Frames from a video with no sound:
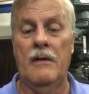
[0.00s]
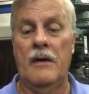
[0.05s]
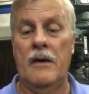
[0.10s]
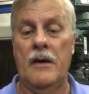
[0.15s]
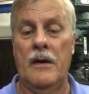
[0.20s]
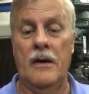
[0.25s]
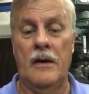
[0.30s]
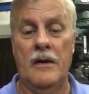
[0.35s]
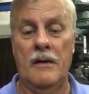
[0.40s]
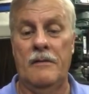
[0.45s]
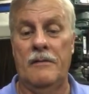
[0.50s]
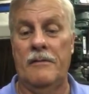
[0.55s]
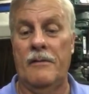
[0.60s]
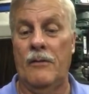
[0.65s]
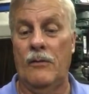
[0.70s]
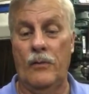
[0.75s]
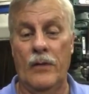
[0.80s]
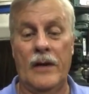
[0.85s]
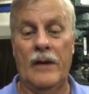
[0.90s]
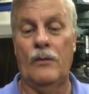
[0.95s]

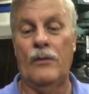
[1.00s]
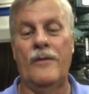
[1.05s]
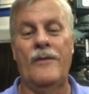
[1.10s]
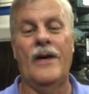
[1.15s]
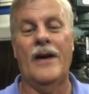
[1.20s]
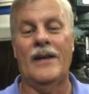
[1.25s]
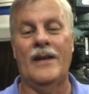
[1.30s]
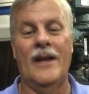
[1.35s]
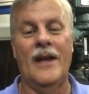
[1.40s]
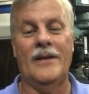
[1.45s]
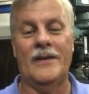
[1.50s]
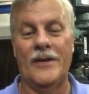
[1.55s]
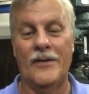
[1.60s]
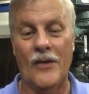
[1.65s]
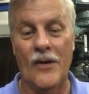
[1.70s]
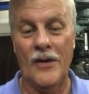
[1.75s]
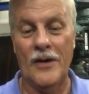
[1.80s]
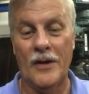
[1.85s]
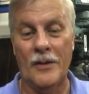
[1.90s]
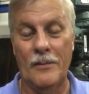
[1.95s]
We've had a lot to
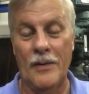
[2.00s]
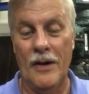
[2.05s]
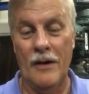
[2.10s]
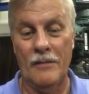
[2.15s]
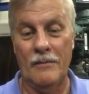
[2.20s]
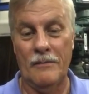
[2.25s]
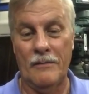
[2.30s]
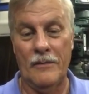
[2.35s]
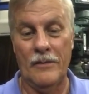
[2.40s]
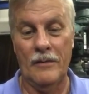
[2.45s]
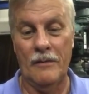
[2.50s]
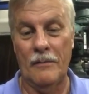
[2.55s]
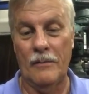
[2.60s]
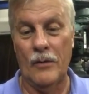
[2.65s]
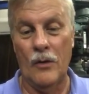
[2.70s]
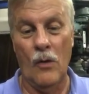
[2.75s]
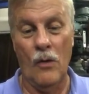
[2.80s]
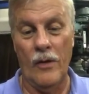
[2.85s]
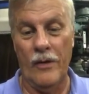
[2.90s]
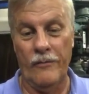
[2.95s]
talk about,
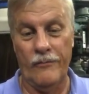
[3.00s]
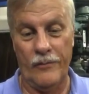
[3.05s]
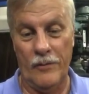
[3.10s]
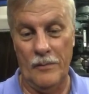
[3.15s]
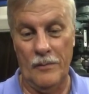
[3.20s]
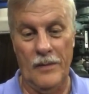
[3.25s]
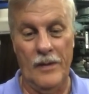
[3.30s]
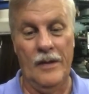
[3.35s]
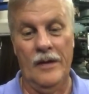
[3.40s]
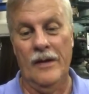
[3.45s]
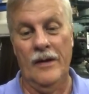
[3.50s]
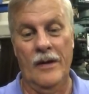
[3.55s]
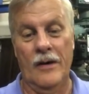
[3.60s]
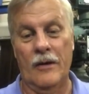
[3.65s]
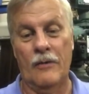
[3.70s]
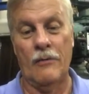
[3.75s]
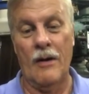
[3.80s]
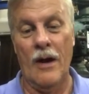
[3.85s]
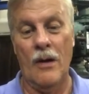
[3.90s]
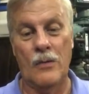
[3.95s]
going from
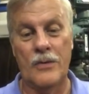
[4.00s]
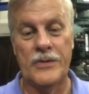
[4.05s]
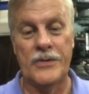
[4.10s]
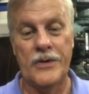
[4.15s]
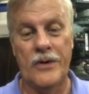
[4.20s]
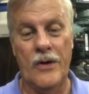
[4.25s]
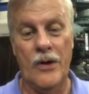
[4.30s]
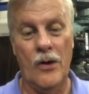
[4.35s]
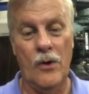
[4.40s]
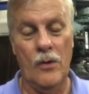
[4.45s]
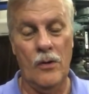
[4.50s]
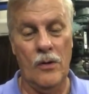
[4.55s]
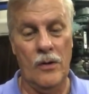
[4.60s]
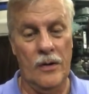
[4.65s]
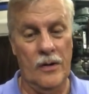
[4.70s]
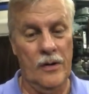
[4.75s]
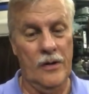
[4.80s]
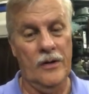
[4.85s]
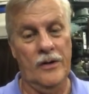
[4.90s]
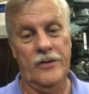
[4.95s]
ground zero
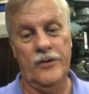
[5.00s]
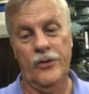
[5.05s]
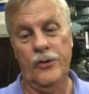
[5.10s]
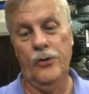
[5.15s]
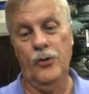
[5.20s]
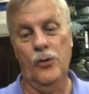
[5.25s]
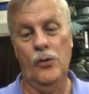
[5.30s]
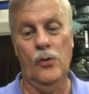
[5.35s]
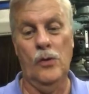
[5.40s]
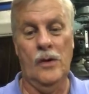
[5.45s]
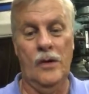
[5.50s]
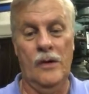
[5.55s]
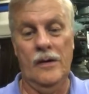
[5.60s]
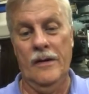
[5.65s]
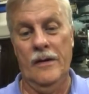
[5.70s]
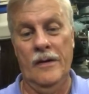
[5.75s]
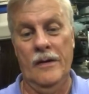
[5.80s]
to